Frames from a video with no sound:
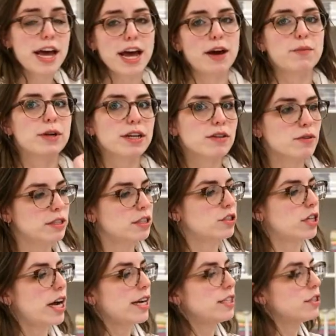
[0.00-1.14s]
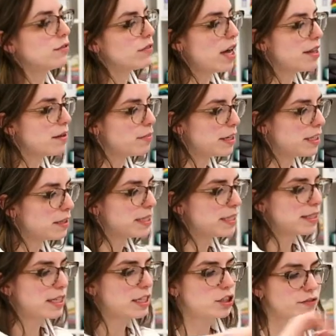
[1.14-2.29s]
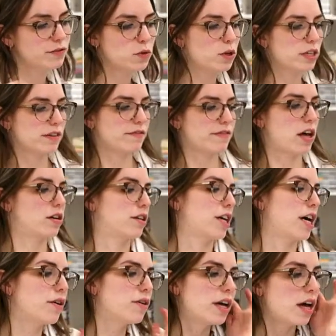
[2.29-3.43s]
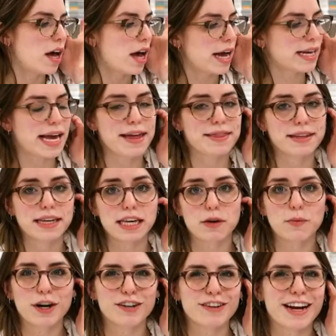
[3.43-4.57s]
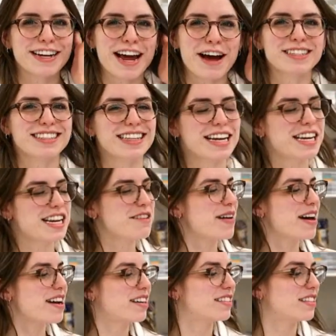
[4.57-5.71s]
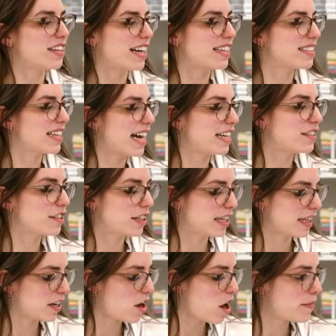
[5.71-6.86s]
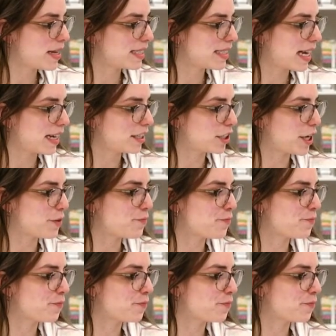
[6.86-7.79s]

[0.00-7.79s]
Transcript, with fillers: And we are going to try to run the placement stitch for the Velcro. Again, the keyword right now is ladybug, so you guys can enter it in the comment section.